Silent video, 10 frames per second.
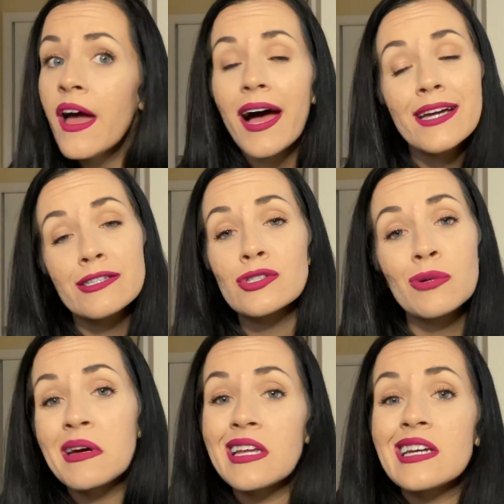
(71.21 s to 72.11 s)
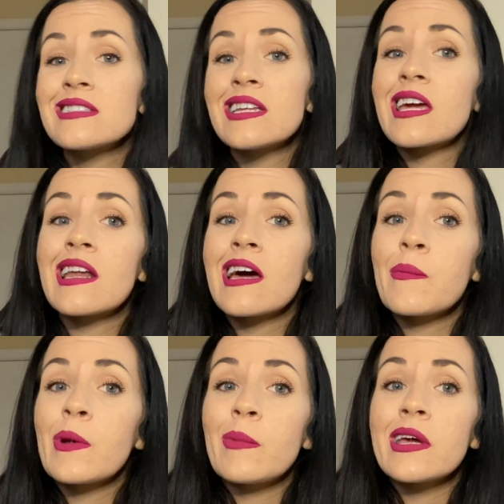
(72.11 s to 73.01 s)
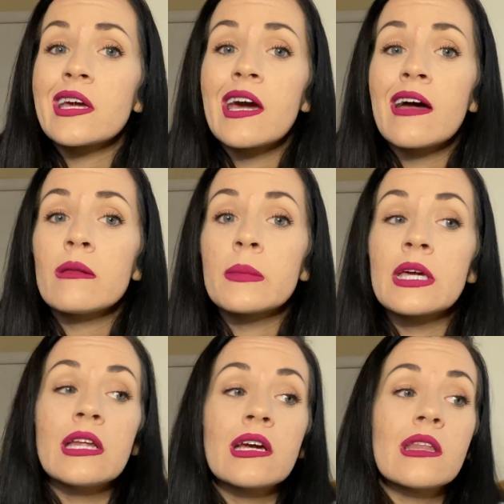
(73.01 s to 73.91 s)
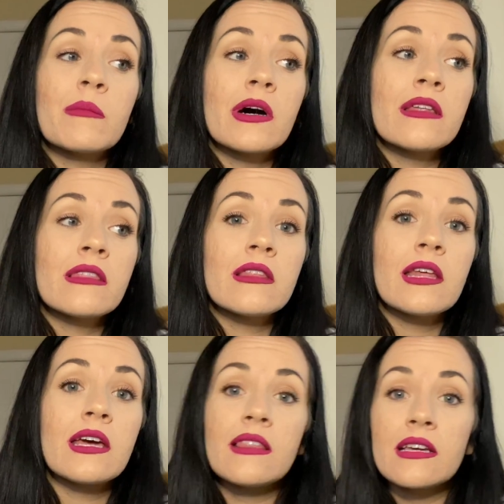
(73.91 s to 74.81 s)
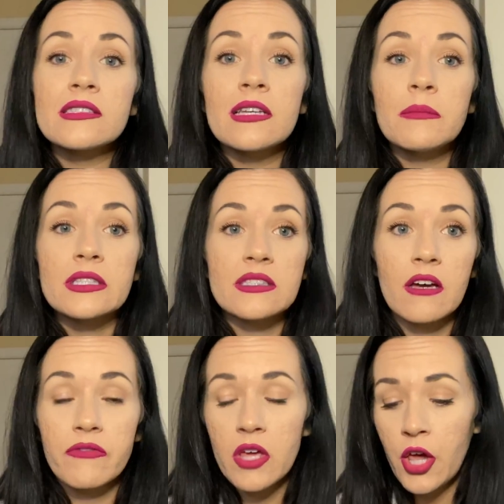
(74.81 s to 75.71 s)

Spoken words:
I just know money gets taken out of my bank account in the beginning of the month and then they send me stuff.